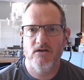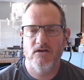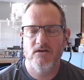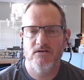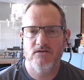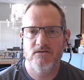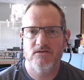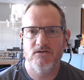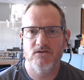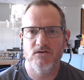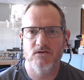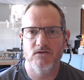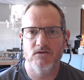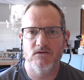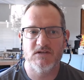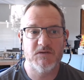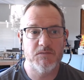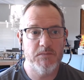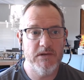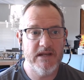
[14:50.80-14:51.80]
to
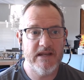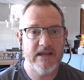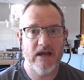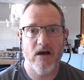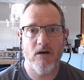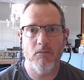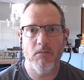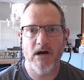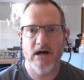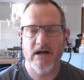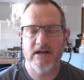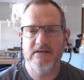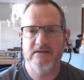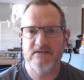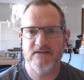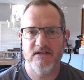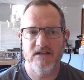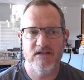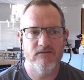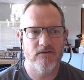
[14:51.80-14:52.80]
speak our
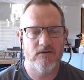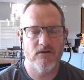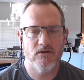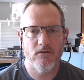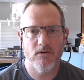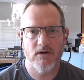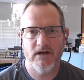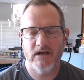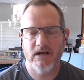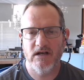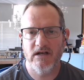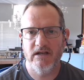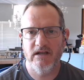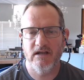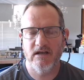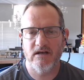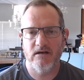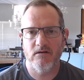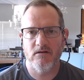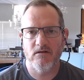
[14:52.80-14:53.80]
minds even quietly
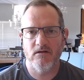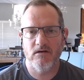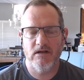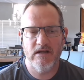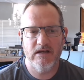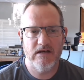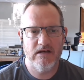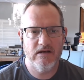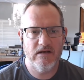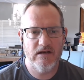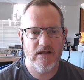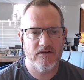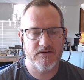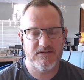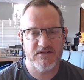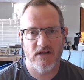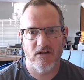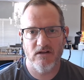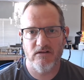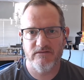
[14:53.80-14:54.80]
in
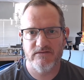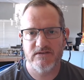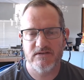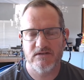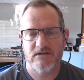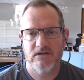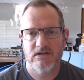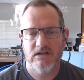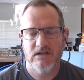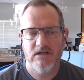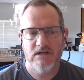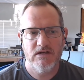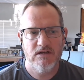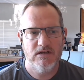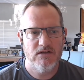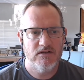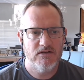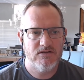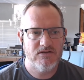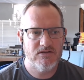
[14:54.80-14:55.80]
ourselves,
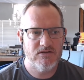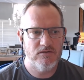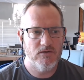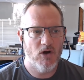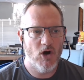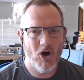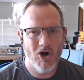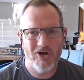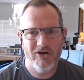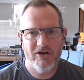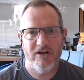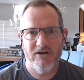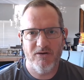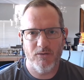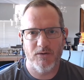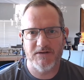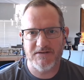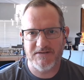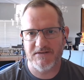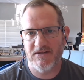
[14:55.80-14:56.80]
to honor
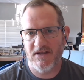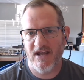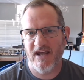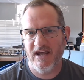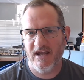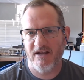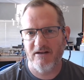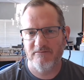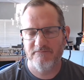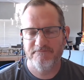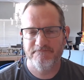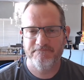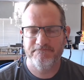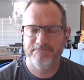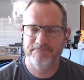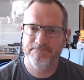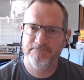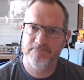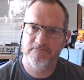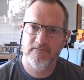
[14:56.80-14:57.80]
what's there,
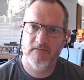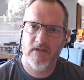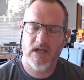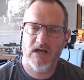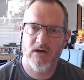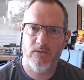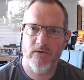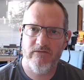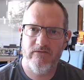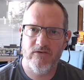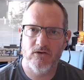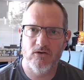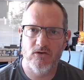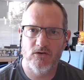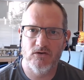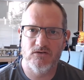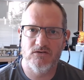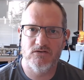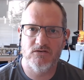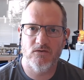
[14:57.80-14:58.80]
however
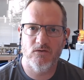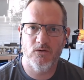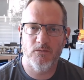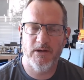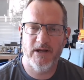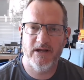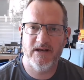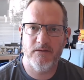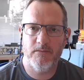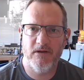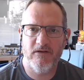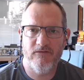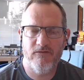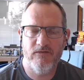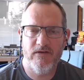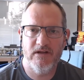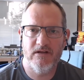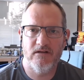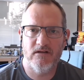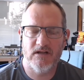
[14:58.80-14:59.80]
good or bad it may
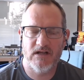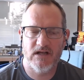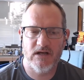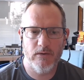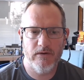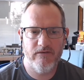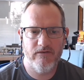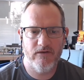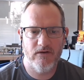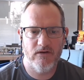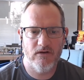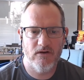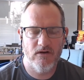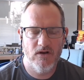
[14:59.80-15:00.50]
feel, however